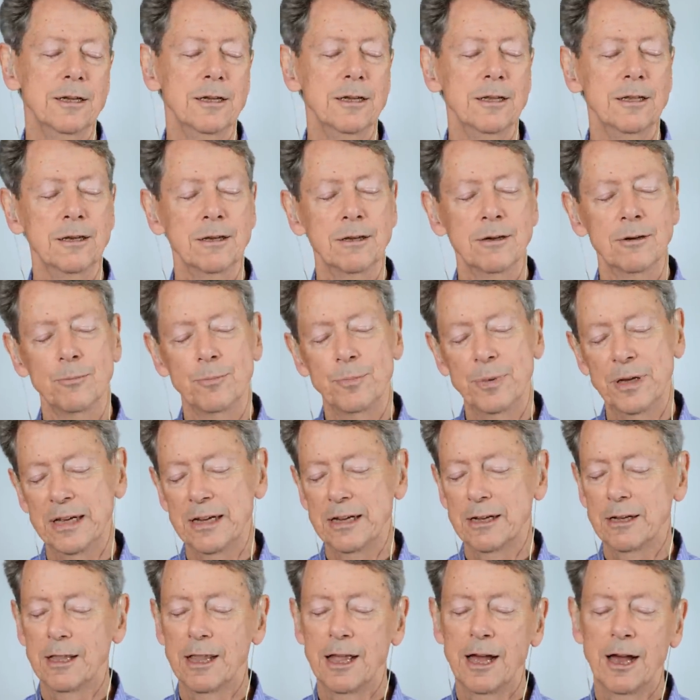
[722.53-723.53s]
you know,
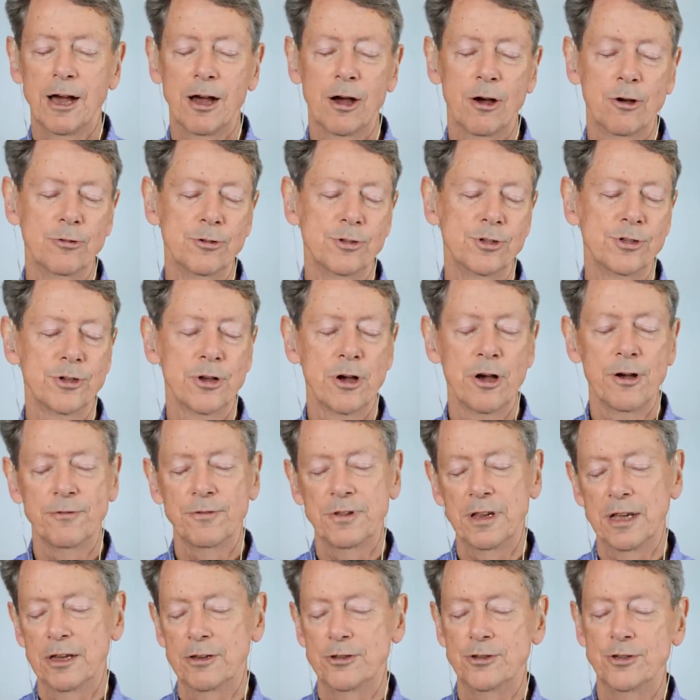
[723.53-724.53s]
pink cloud,
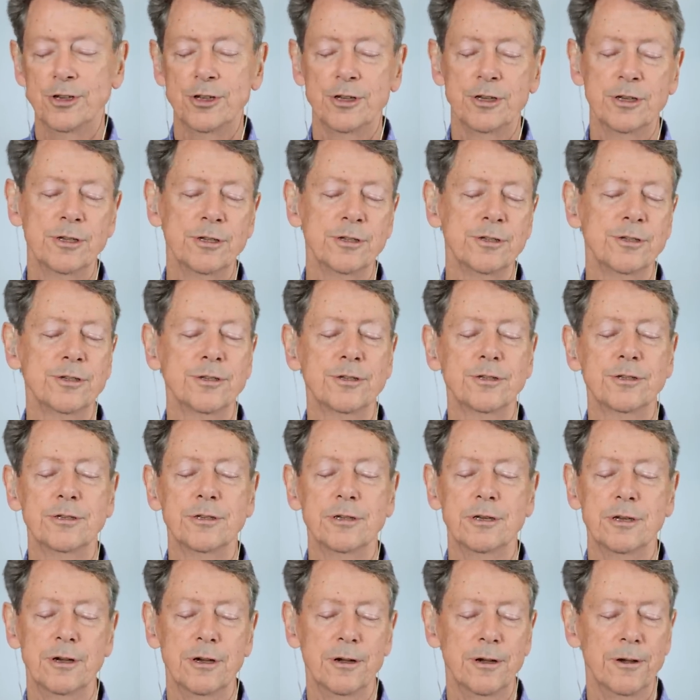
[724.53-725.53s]
soft edges.